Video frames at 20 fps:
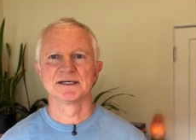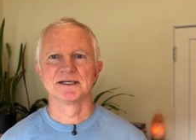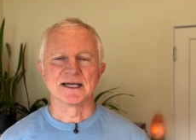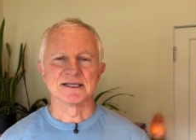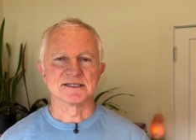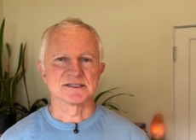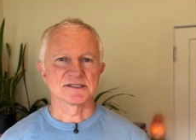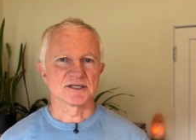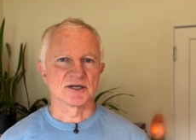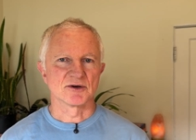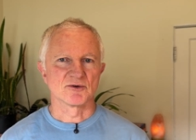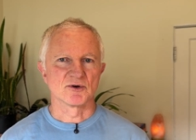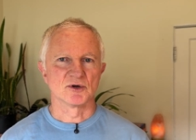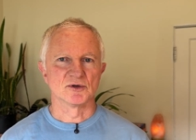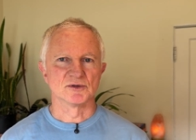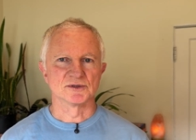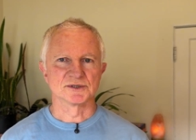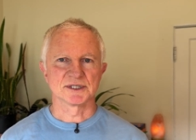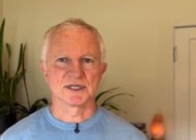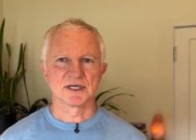and
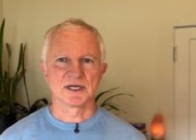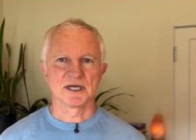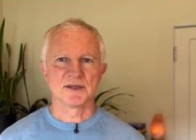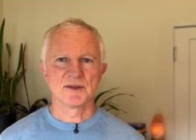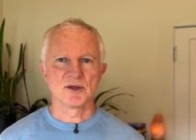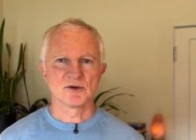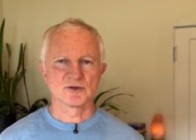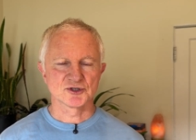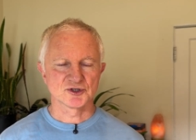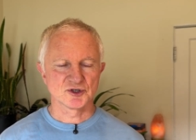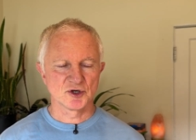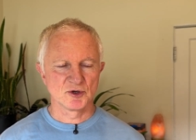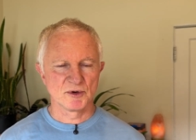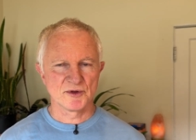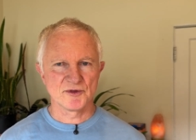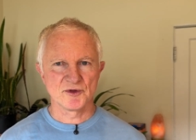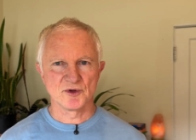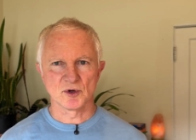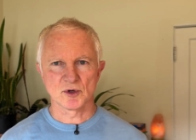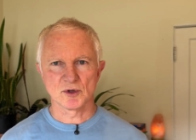sterols, and they'll show
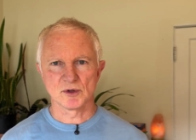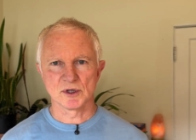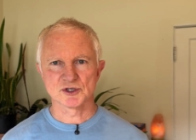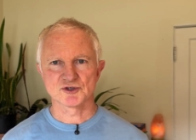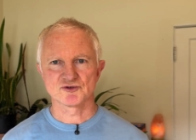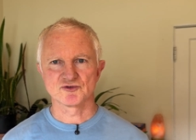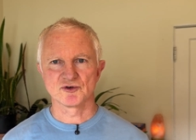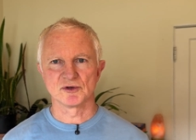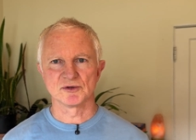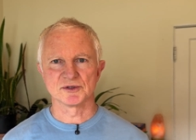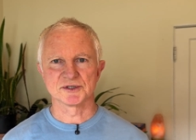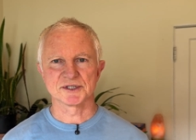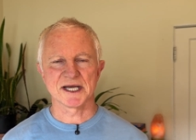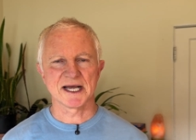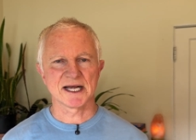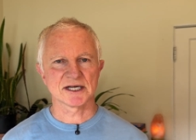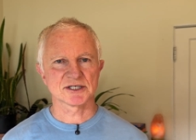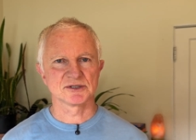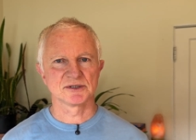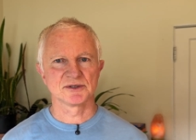whether your cholesterol is
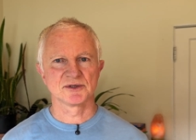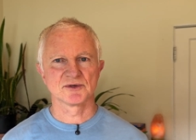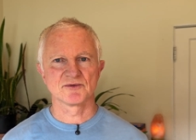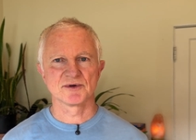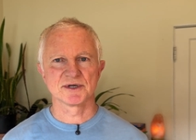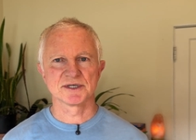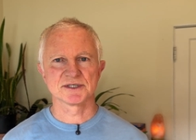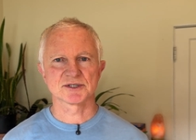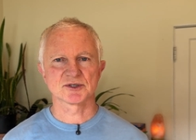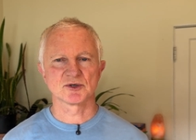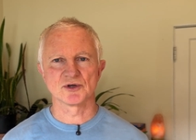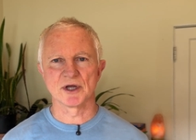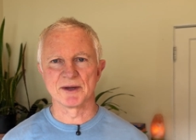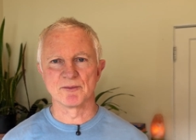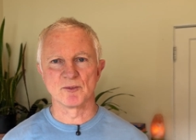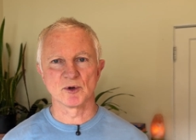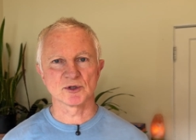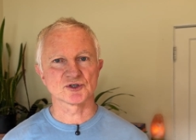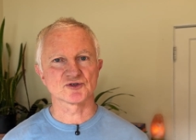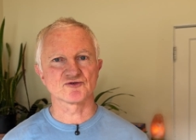actually the risk
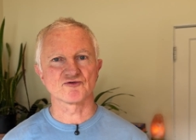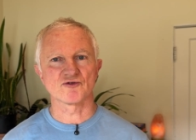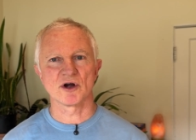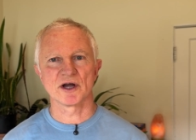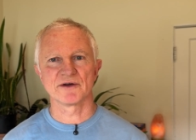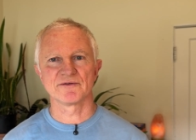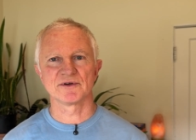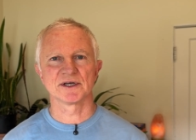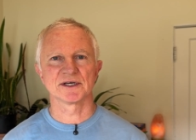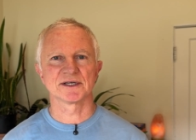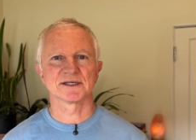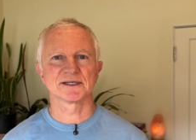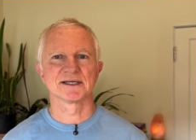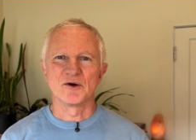and what's driving it.